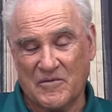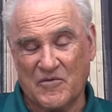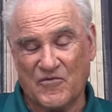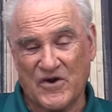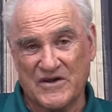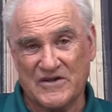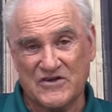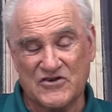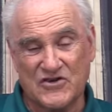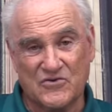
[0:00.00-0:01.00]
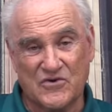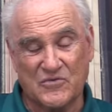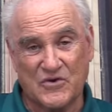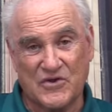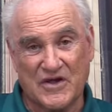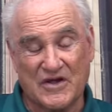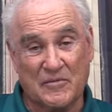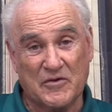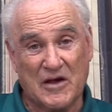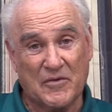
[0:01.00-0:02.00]
I'm afraid the children would think
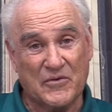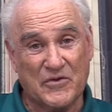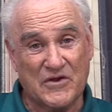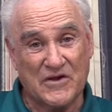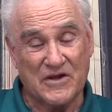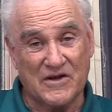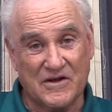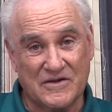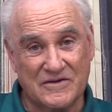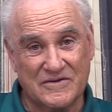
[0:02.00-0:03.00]
I'm coming with a needle.